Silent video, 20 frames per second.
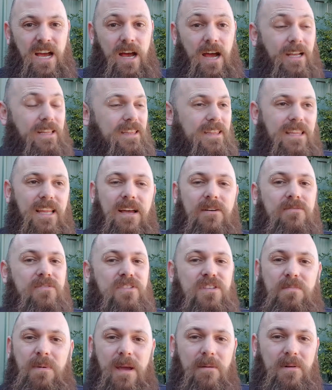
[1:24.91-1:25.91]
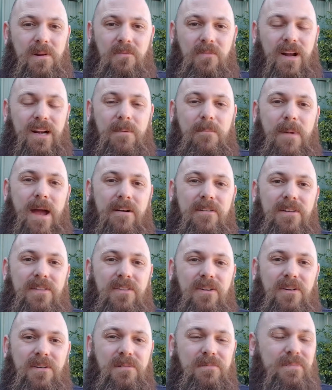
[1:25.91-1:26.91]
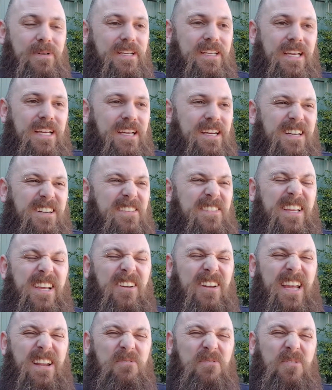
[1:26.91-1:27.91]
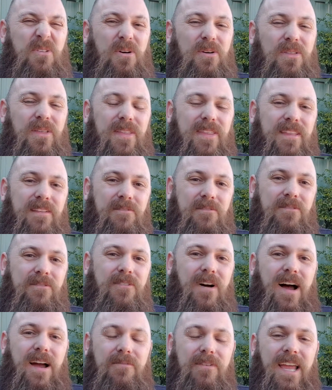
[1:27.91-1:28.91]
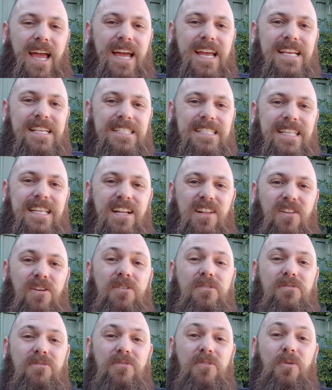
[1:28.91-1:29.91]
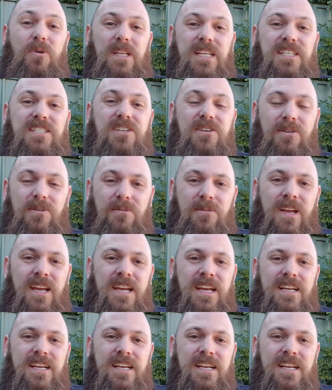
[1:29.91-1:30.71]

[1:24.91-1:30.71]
I'd love to be able to run a marathon, but I don't think I'd get further than 5Ks, let alone 42.